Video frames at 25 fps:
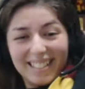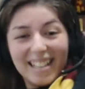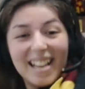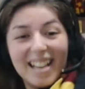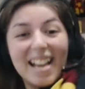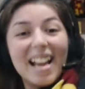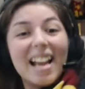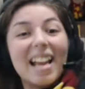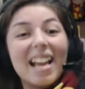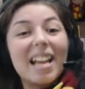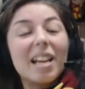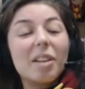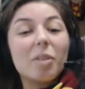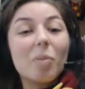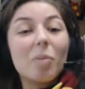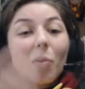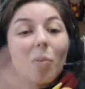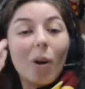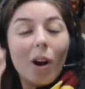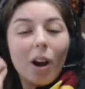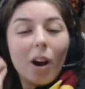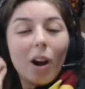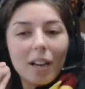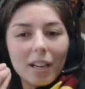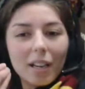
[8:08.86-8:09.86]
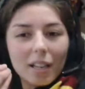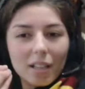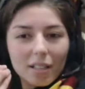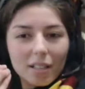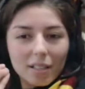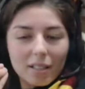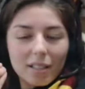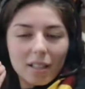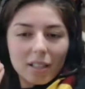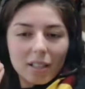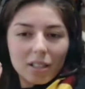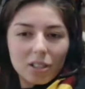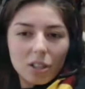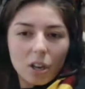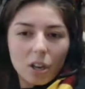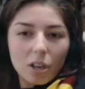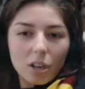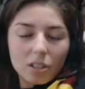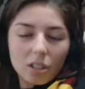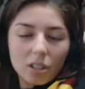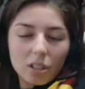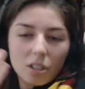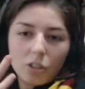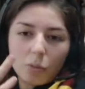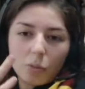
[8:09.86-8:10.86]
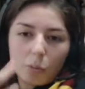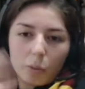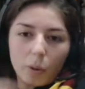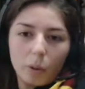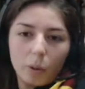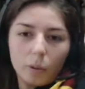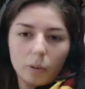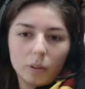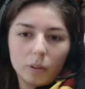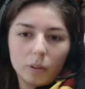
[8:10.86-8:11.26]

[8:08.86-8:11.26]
And what is the sausage roll?